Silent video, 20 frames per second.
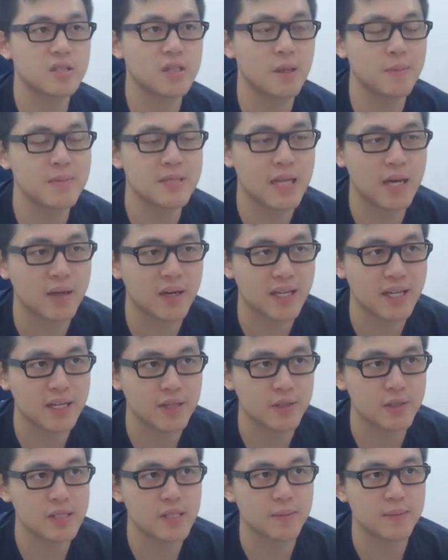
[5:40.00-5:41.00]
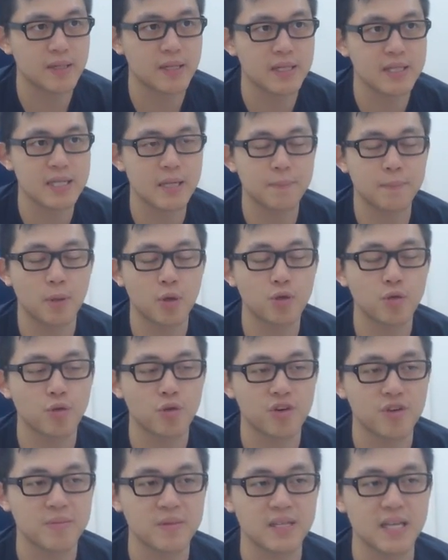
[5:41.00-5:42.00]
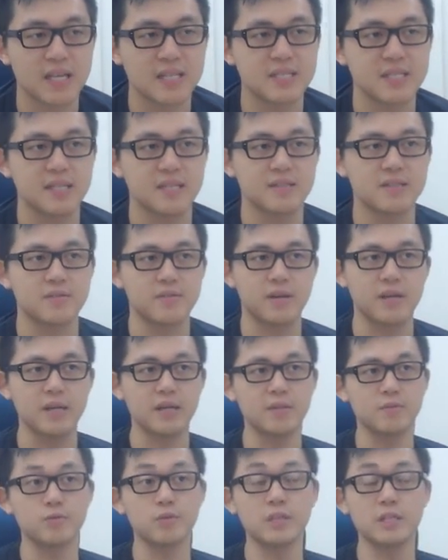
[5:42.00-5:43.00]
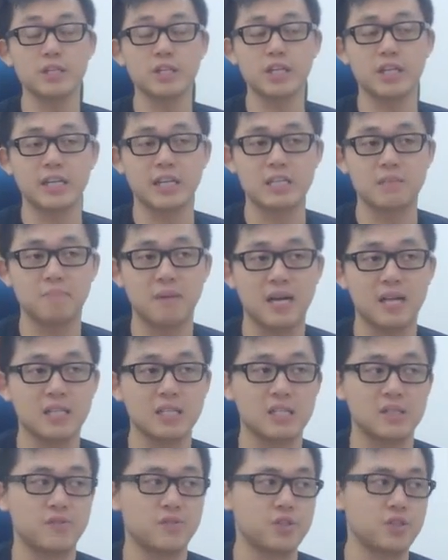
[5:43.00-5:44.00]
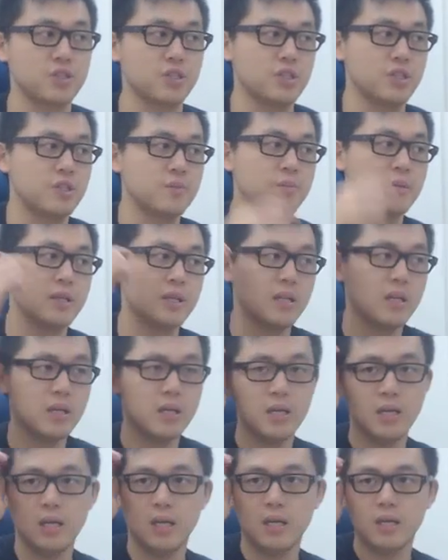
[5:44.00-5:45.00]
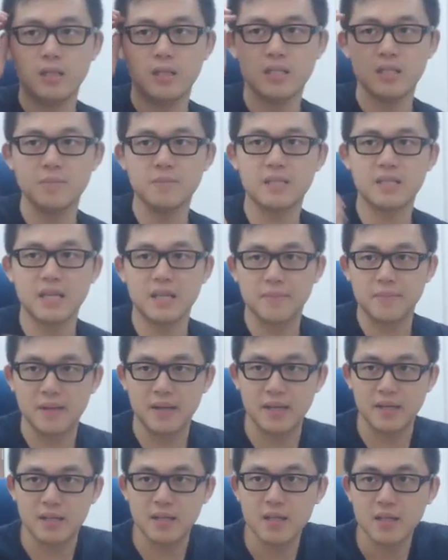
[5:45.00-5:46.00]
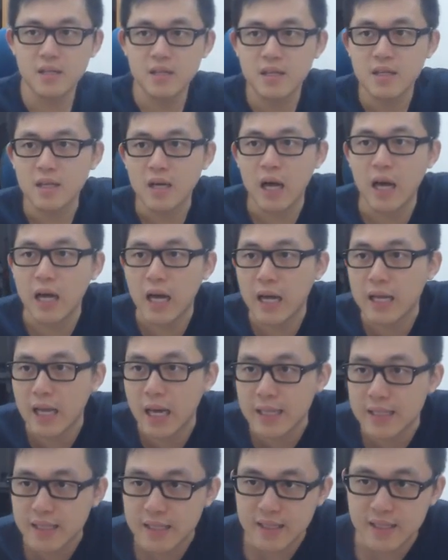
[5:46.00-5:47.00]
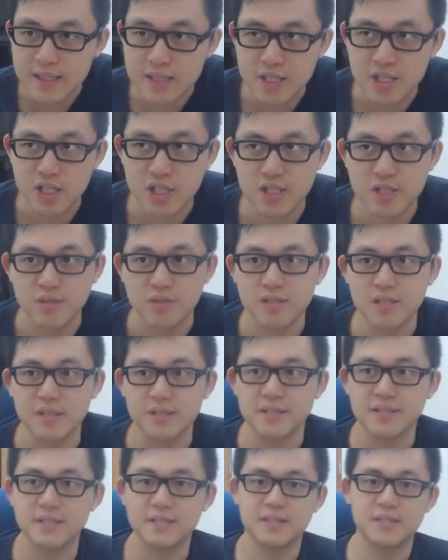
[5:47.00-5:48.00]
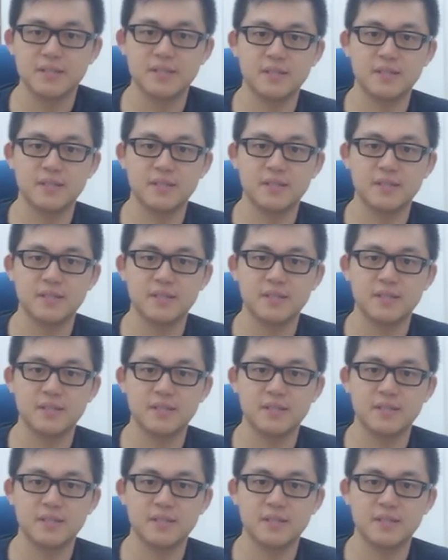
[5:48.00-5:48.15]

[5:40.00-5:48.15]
comes down and kills something. It's like Bookworm in that sense, right? Really good against Paladin for sure, but this seems kind of bad. I think this is just useless.